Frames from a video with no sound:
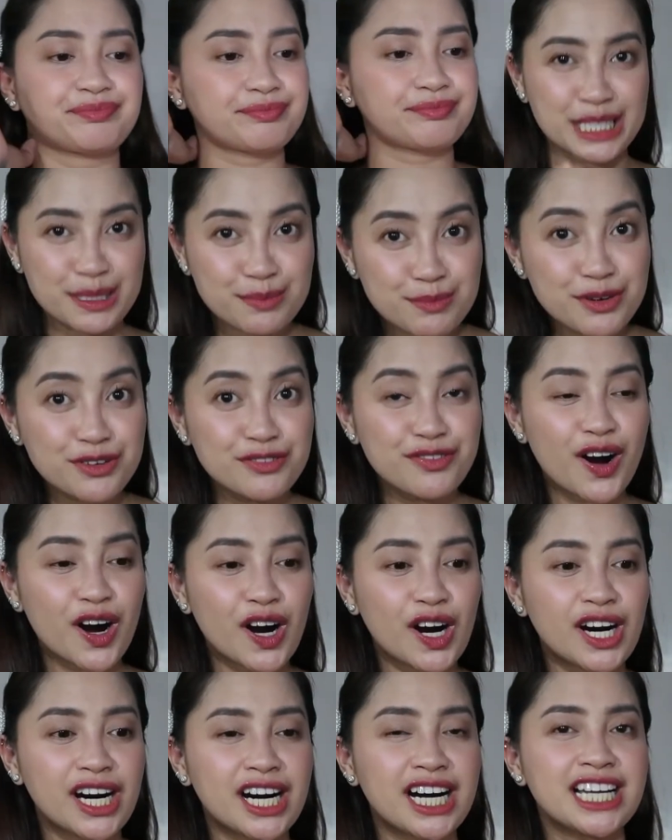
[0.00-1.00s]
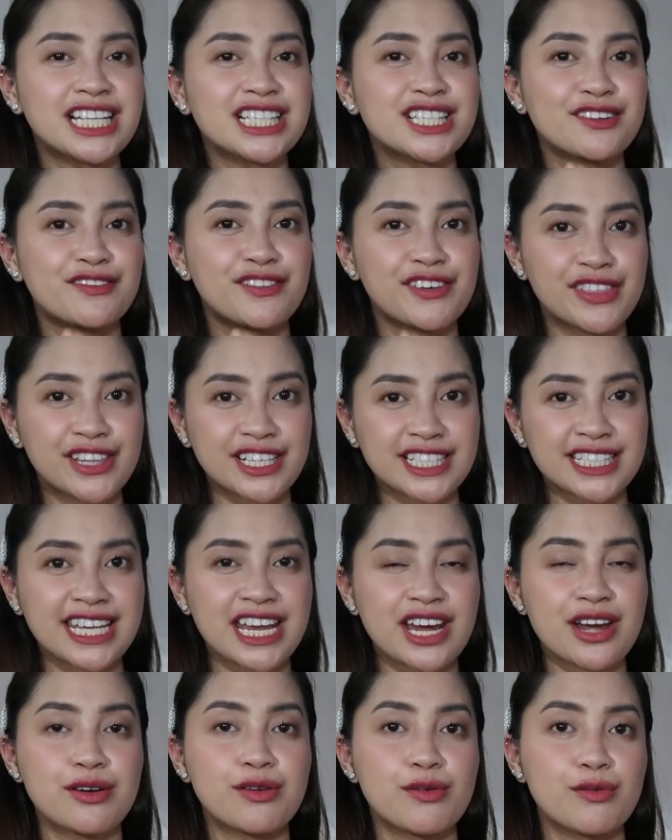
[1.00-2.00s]
Let's move on. So, for the
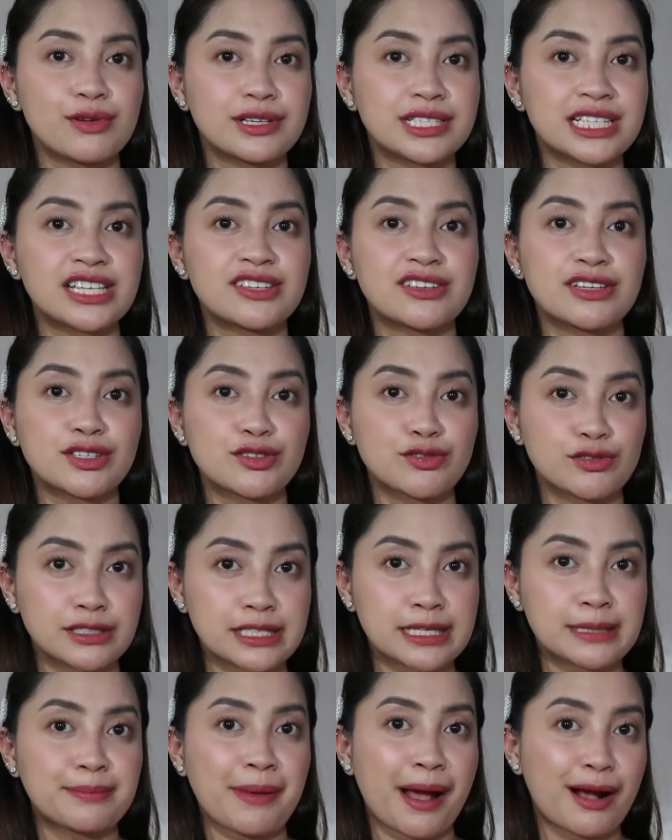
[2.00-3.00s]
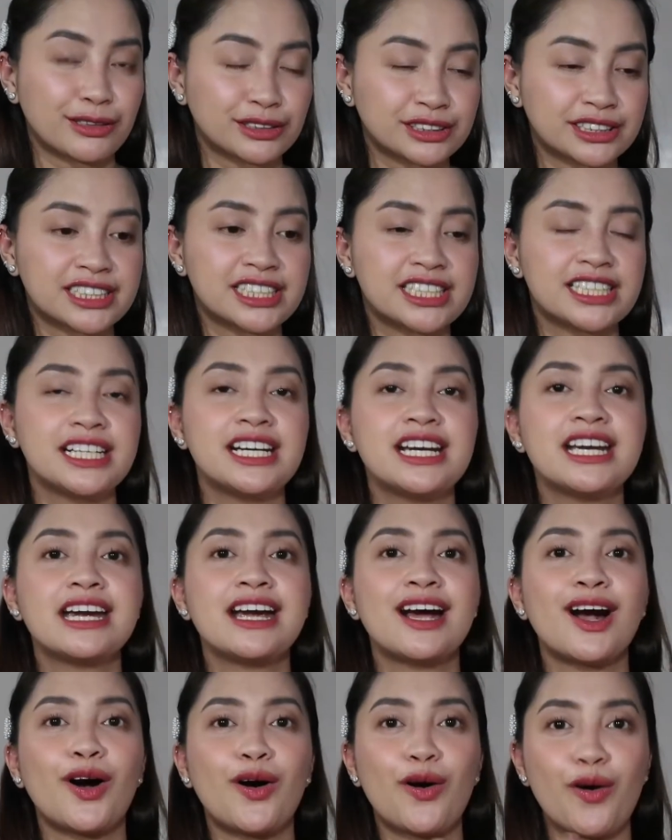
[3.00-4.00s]
Stay Rosy Translucent Powder,
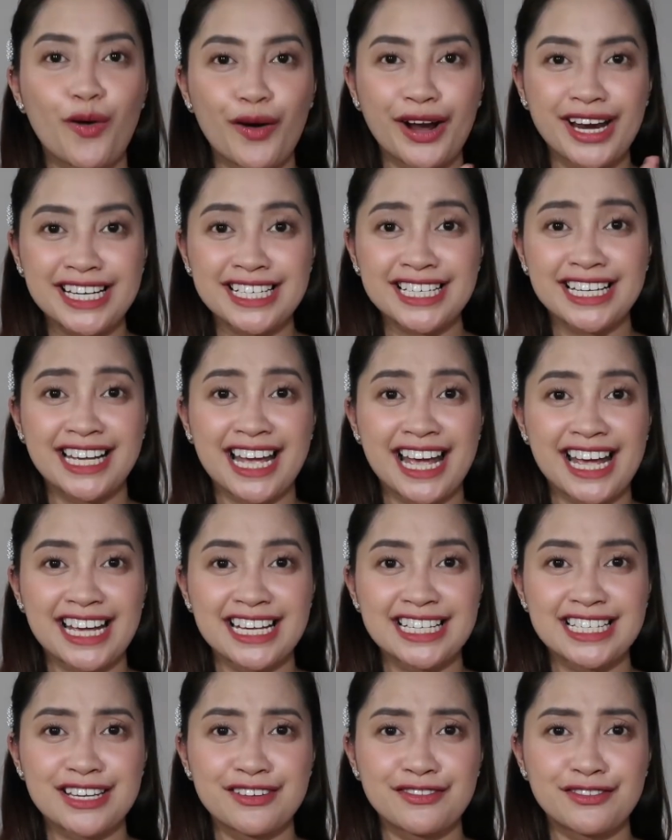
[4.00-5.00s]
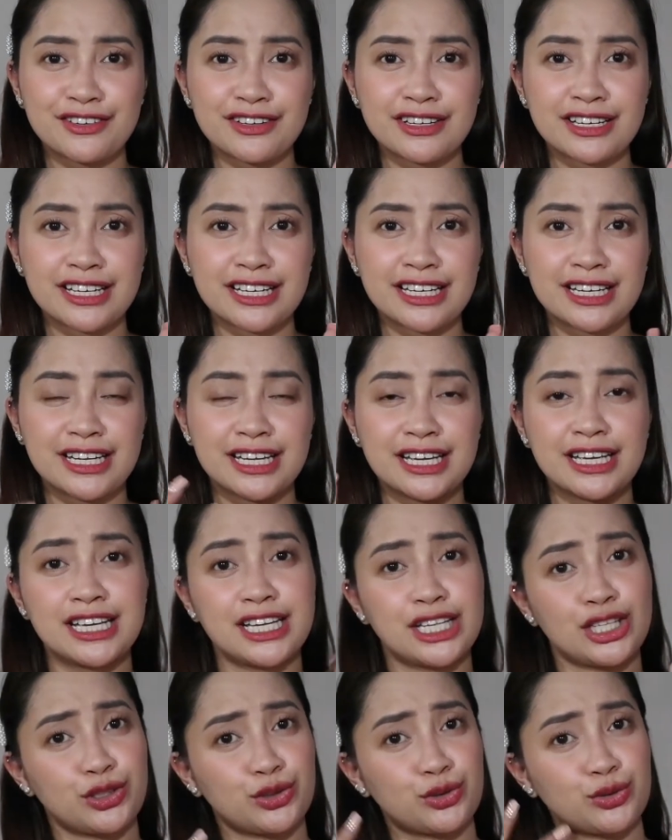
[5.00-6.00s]
okay siya, guys, if you're
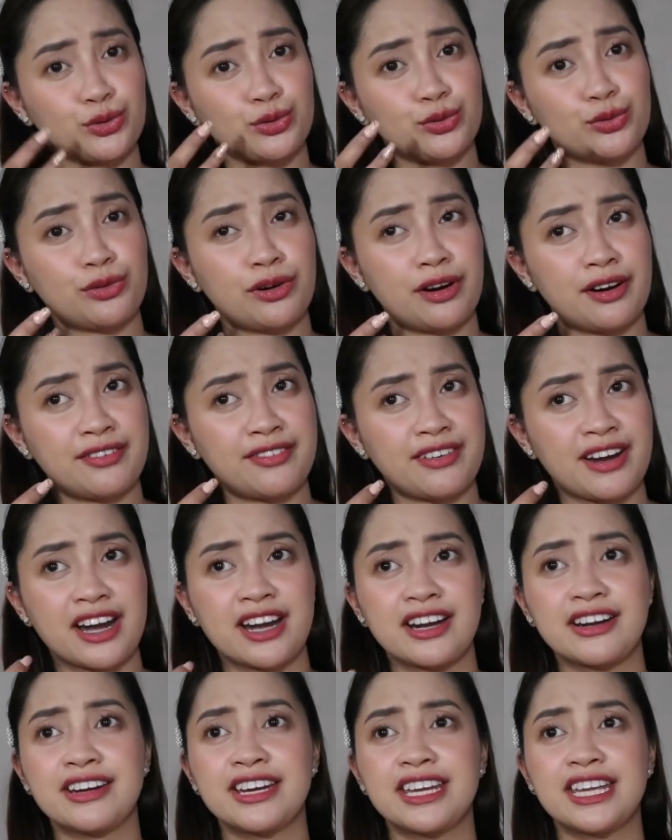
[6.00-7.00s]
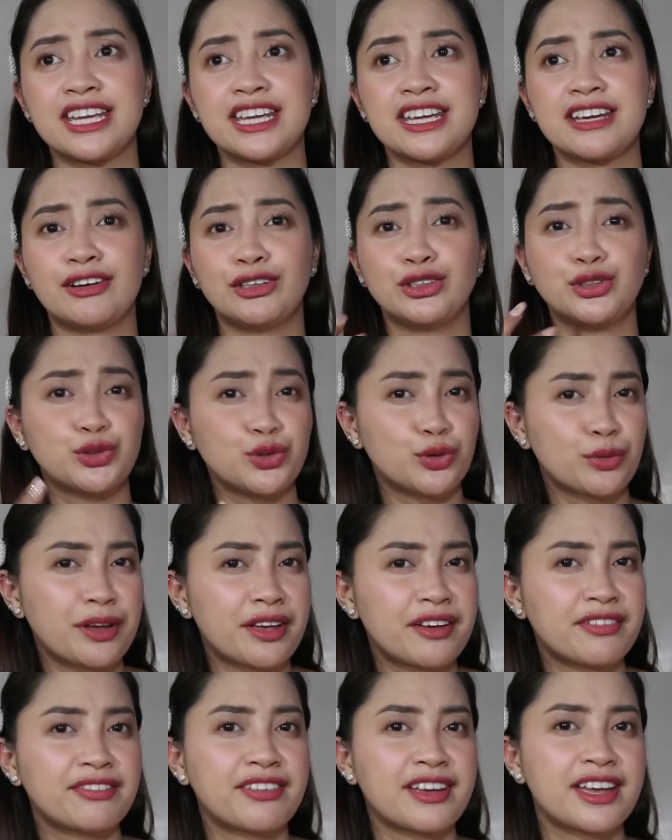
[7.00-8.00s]
really into a very
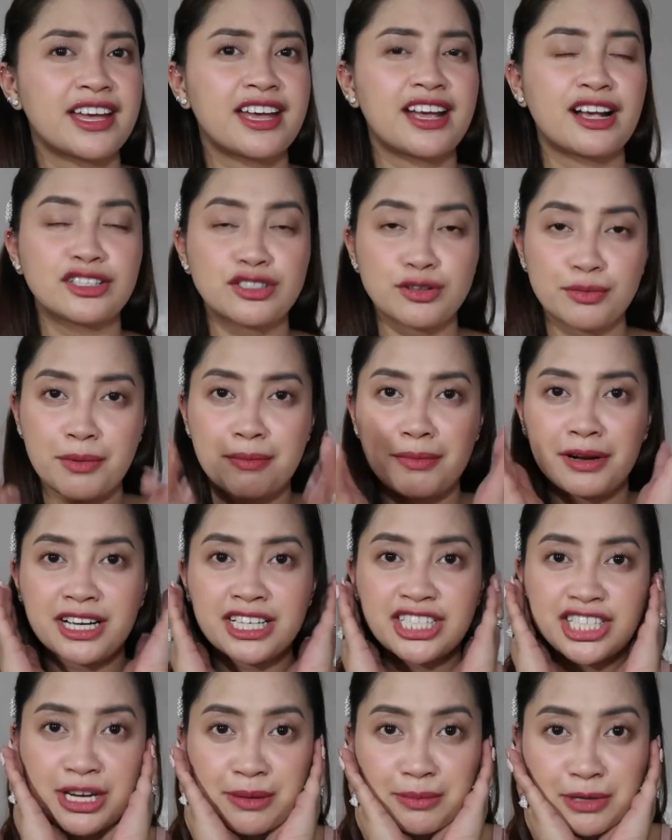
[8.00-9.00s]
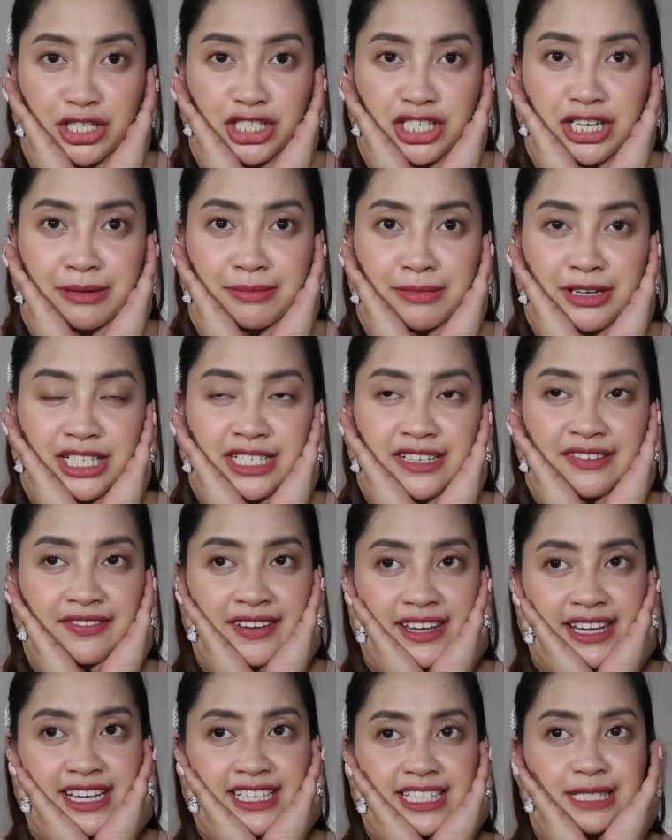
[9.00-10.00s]
dewy effect. So, may mga shimmer sa
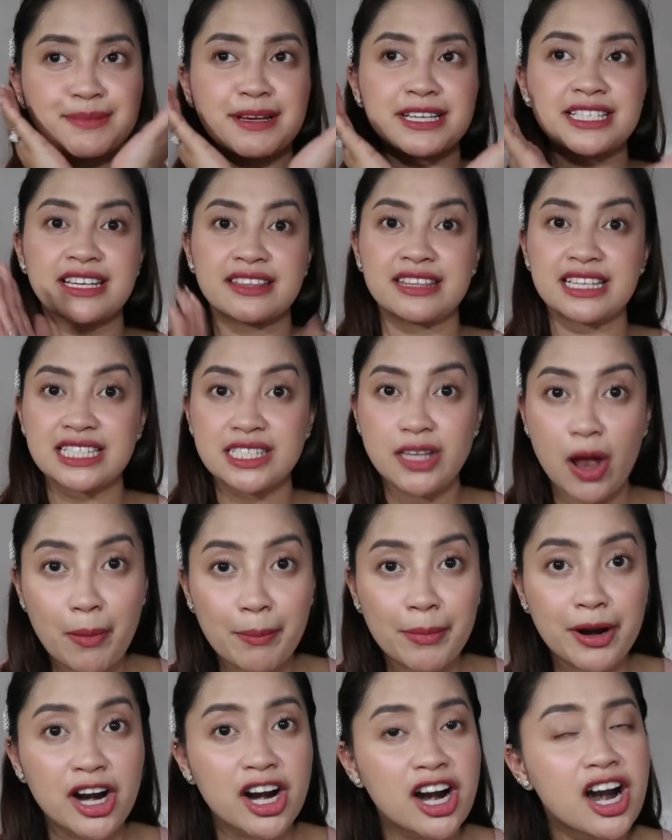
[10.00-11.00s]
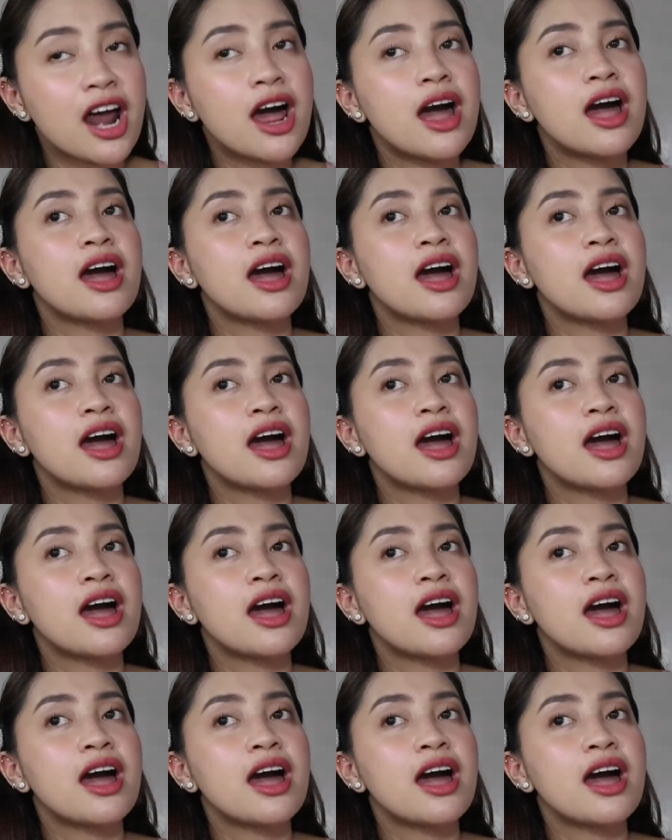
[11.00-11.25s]
face, especially this summer.